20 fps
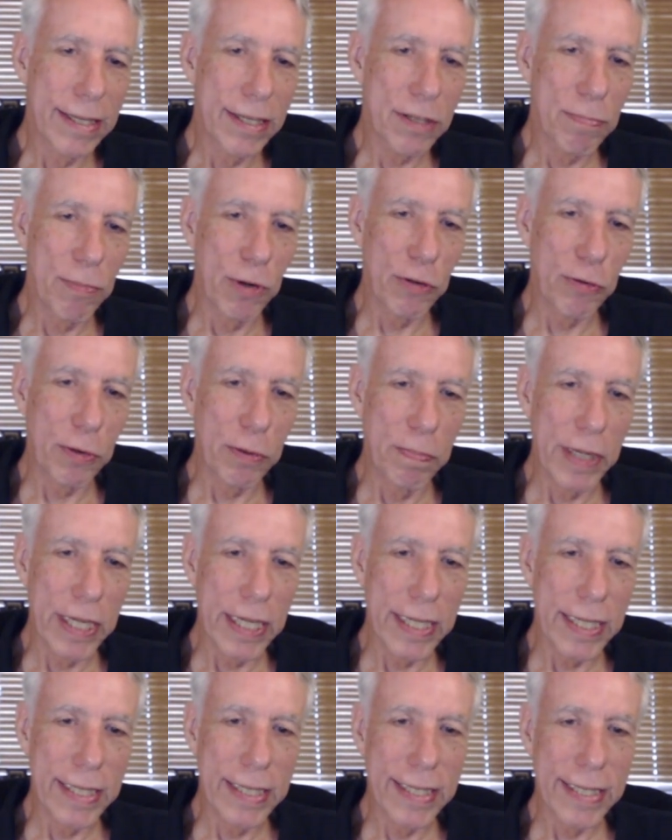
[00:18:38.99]
move would
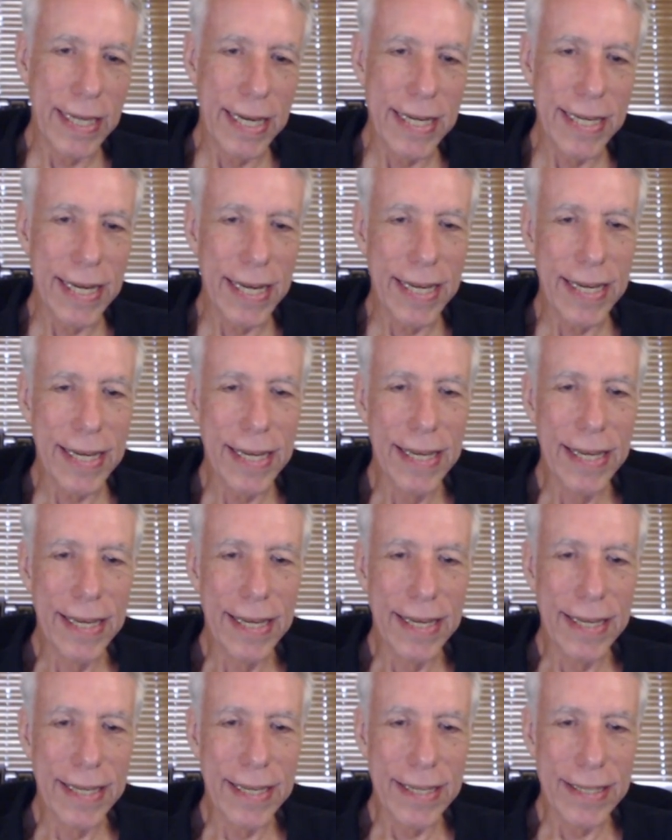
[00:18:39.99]
be sente
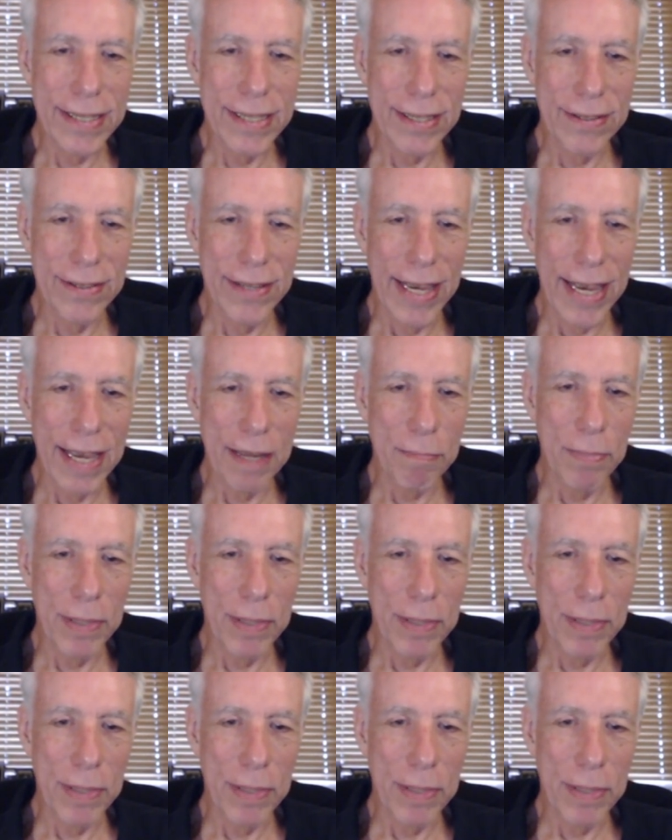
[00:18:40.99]
because of that,